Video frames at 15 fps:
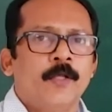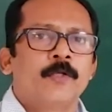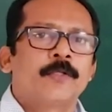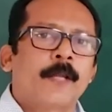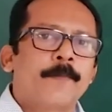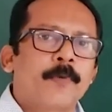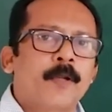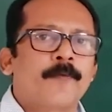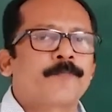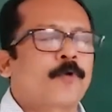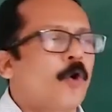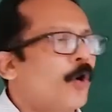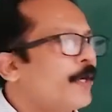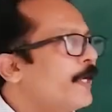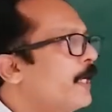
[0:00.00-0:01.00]
Number of
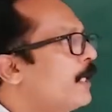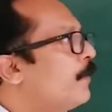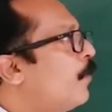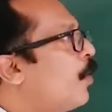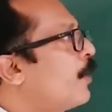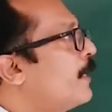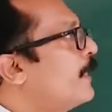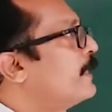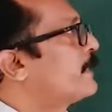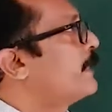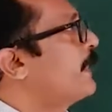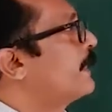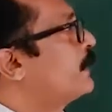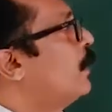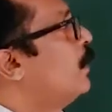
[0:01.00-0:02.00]
coordinate bond is
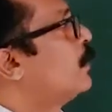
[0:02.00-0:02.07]
6.